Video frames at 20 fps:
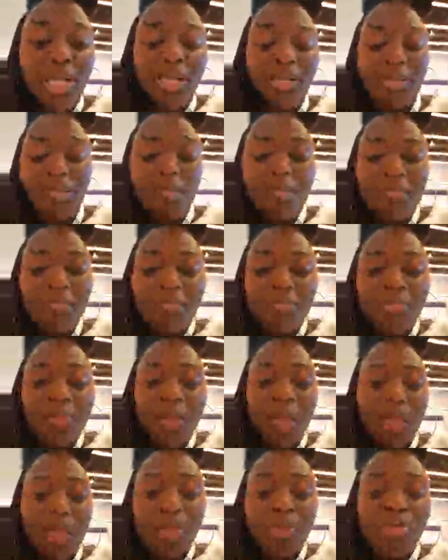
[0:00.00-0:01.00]
because people are
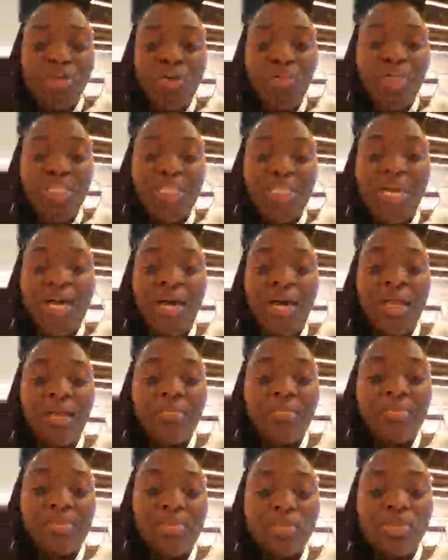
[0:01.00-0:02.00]
struggling,
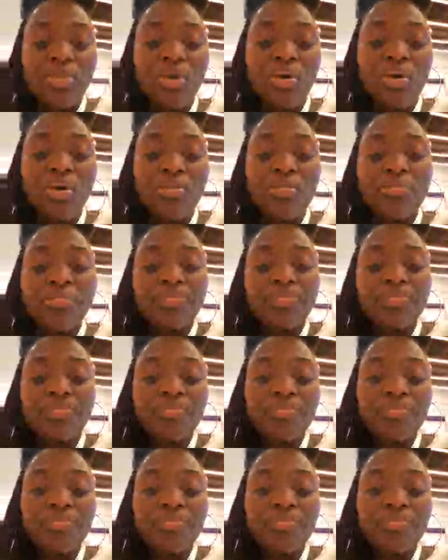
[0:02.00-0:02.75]
you know, with time.